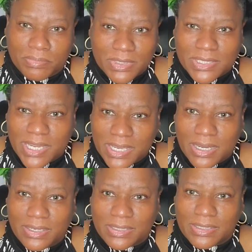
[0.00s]
stay
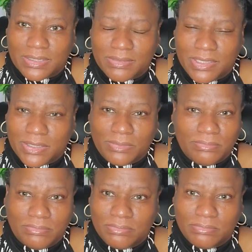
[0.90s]
kind, you know.
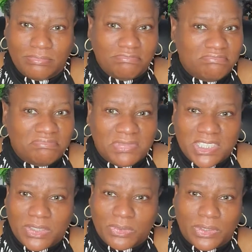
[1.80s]

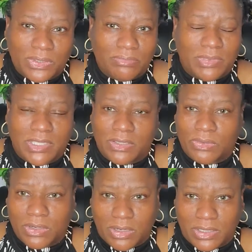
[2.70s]
It don't hurt, it
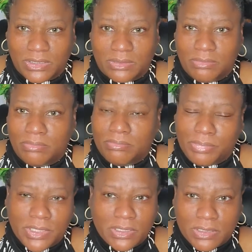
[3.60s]
don't cost.
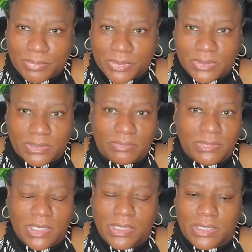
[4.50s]
Be a good person,
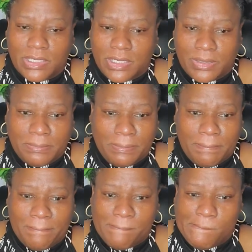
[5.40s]
you know.
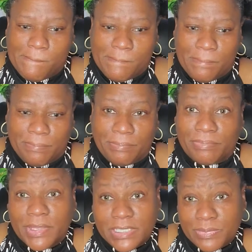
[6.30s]

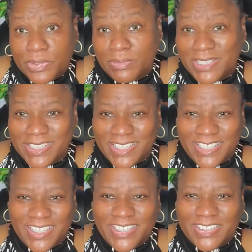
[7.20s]
That's pretty much it.
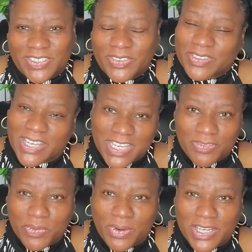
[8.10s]
So thank you
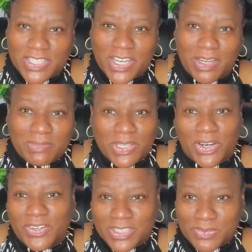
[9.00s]
for watching. I'm
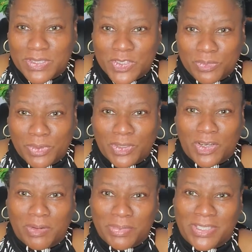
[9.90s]
sorry this one's super
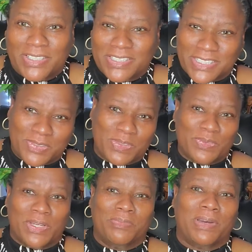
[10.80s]
long because this was
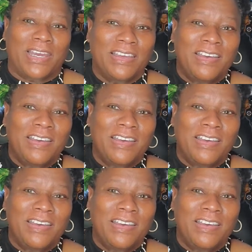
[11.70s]
one of my